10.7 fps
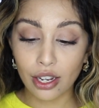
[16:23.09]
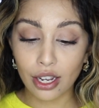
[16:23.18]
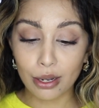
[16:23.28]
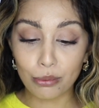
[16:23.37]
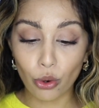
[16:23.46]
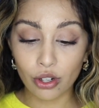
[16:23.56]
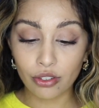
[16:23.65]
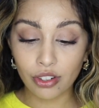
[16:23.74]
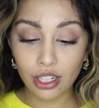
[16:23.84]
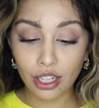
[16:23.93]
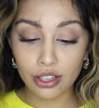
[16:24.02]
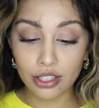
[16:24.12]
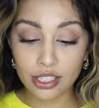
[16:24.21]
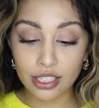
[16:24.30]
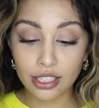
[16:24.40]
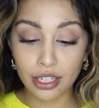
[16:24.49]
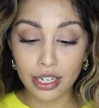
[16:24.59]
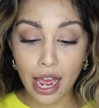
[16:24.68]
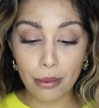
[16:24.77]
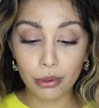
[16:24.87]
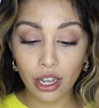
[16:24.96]
Morphe, and this is the
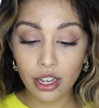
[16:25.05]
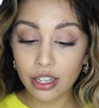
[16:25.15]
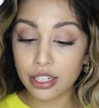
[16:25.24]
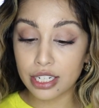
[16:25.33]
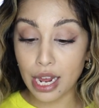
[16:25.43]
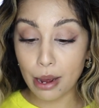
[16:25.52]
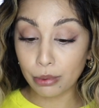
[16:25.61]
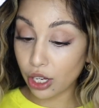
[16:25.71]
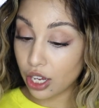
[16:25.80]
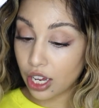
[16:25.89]
Nabla.